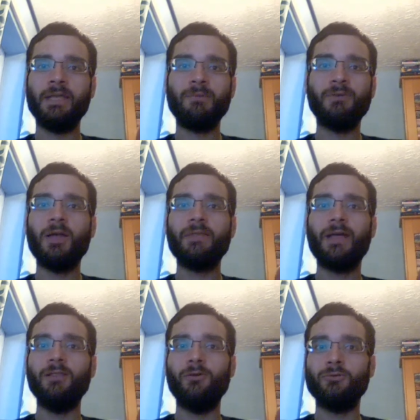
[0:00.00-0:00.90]
in applying
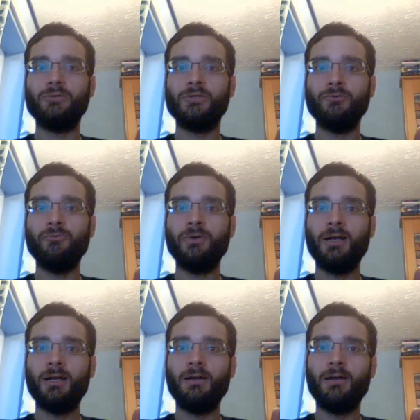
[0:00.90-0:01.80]
that law to
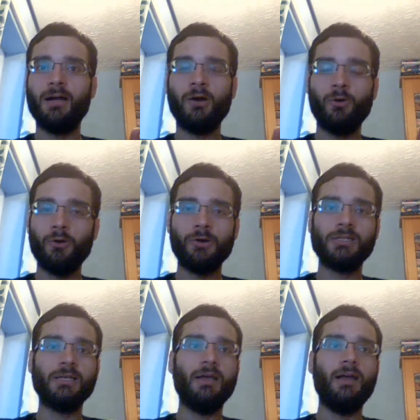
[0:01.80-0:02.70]
uh, a
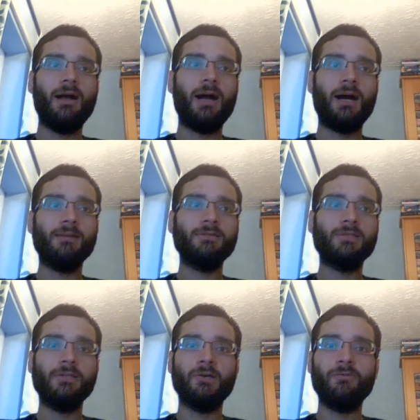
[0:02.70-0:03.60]
court,
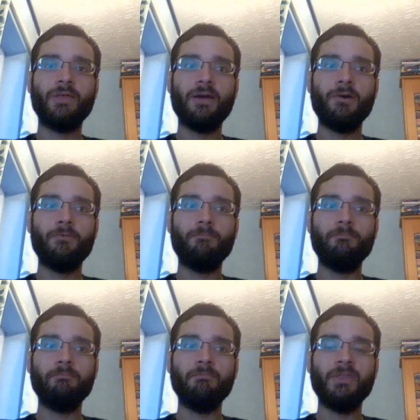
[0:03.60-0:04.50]
and you know their
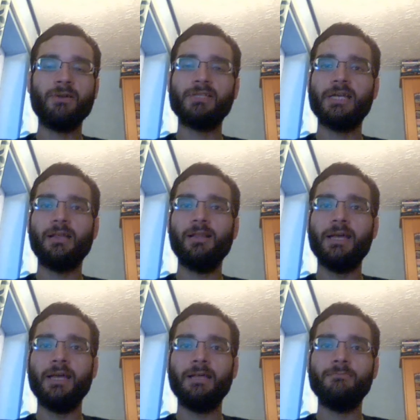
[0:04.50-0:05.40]
their skill
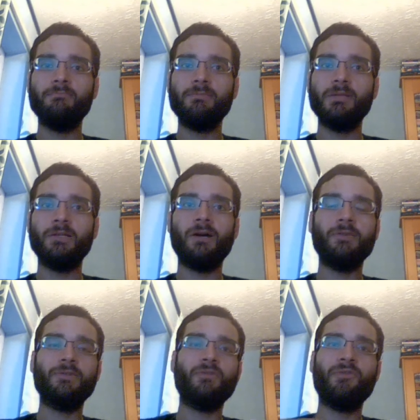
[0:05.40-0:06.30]
in you know
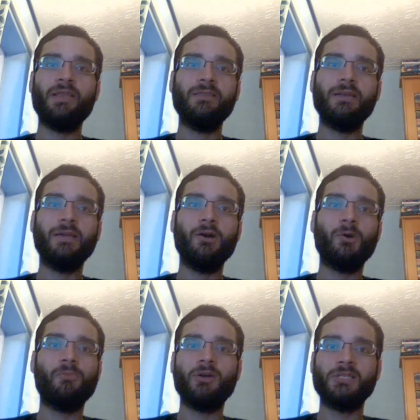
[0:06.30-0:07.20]
either defending
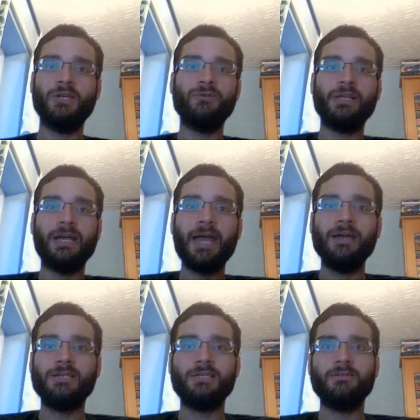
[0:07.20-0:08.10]
or prosecuting a
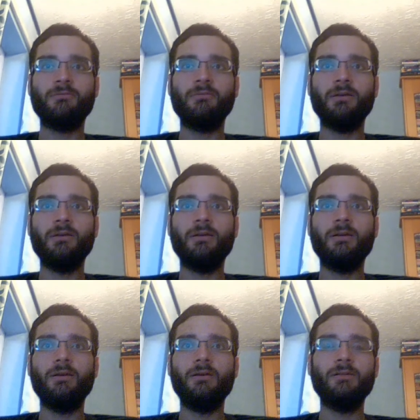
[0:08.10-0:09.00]
case.
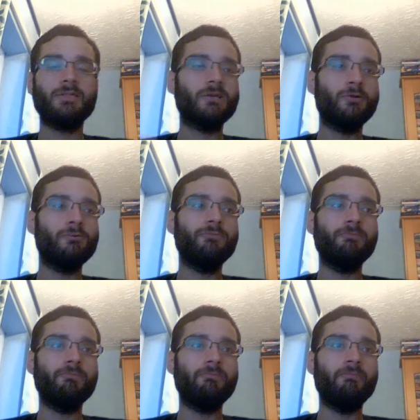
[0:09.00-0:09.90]
So,
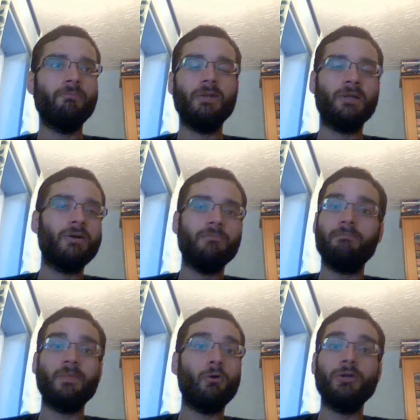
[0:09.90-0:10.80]
you know,
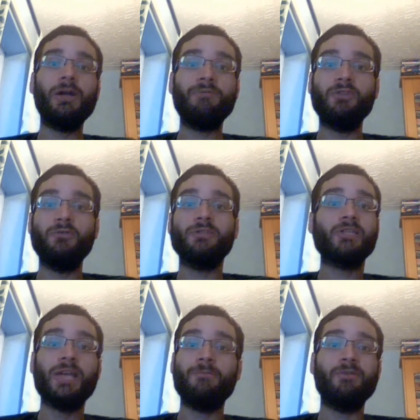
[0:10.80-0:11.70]
all you got to do is
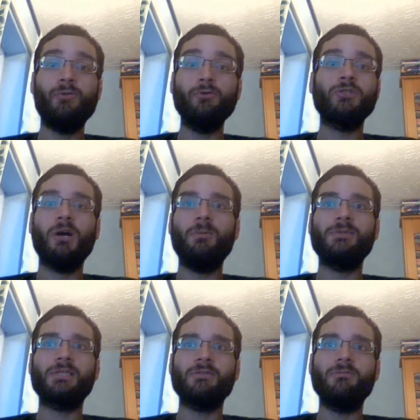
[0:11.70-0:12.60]
just get rid of all
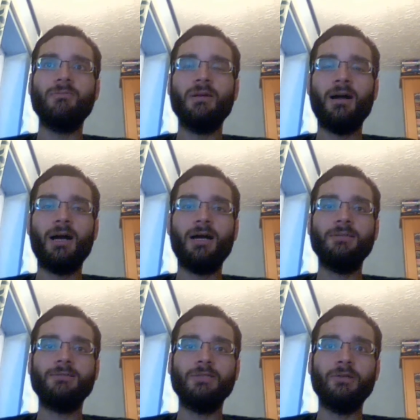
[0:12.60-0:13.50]
jobs
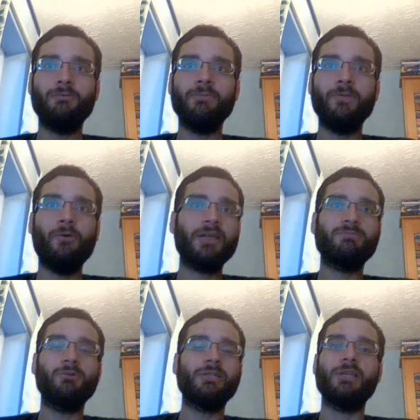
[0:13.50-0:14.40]
and you know no
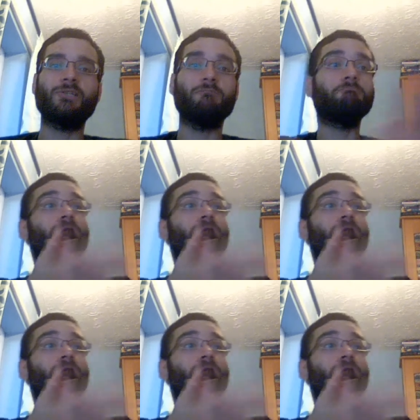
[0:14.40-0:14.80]
exploitation